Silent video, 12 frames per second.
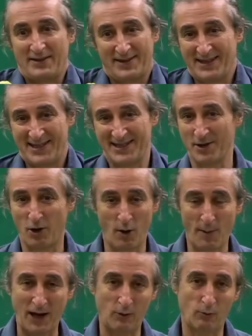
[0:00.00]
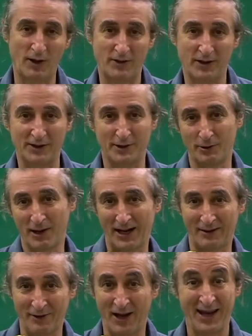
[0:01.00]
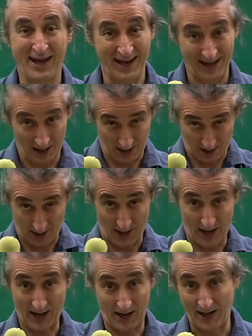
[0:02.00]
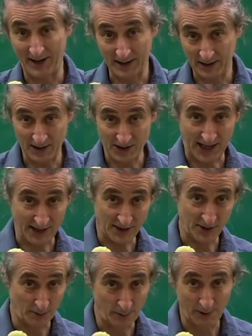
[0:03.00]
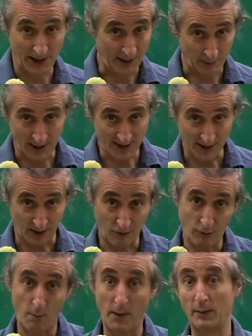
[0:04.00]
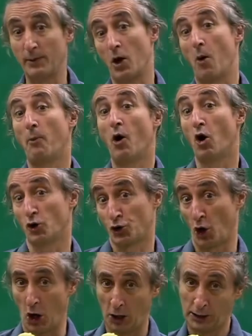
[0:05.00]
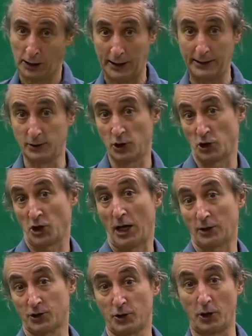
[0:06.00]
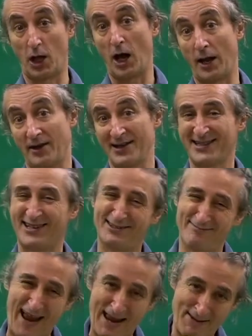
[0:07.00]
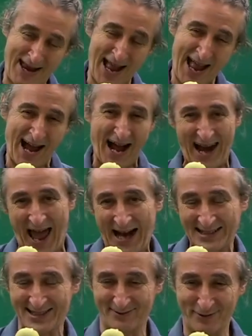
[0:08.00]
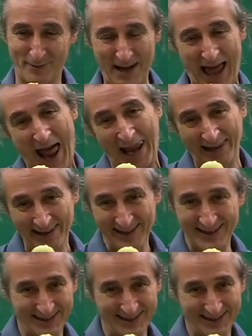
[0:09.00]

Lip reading: This is not about whether you have an English accent like myself, or maybe a posher English accent like this, or maybe an accent from London,